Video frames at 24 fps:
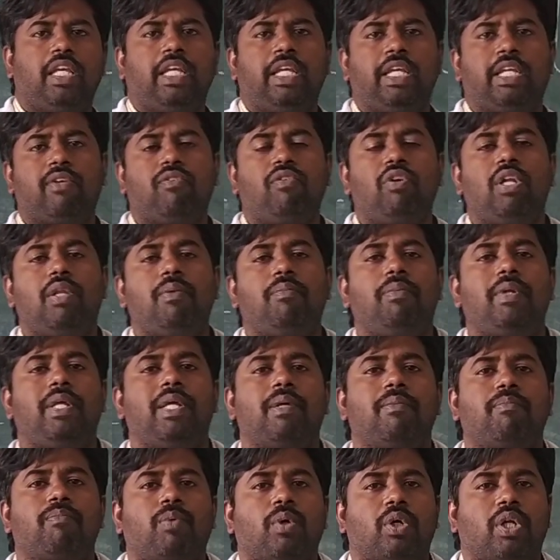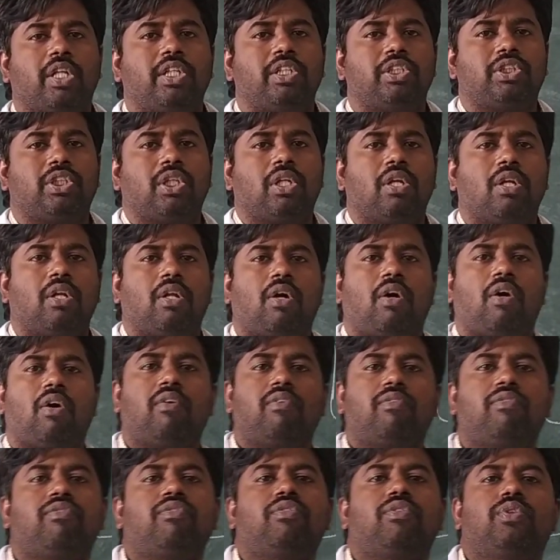equilibrium potential
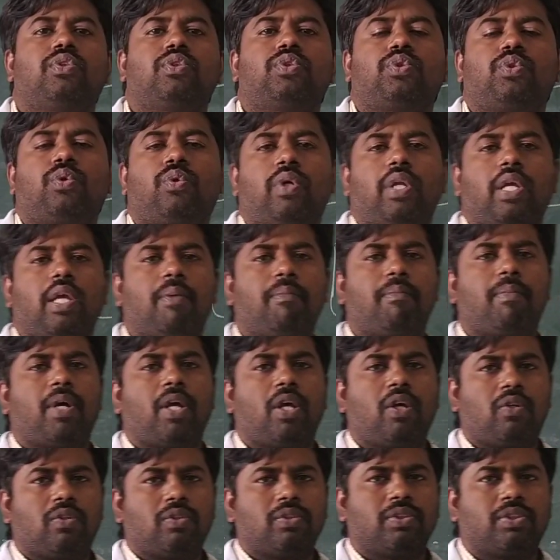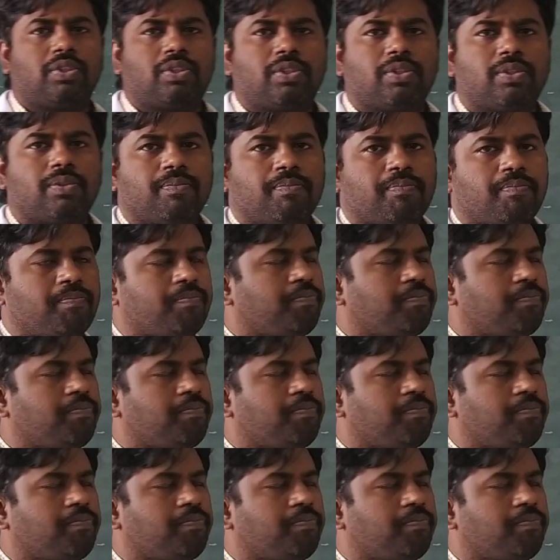of sodium ions.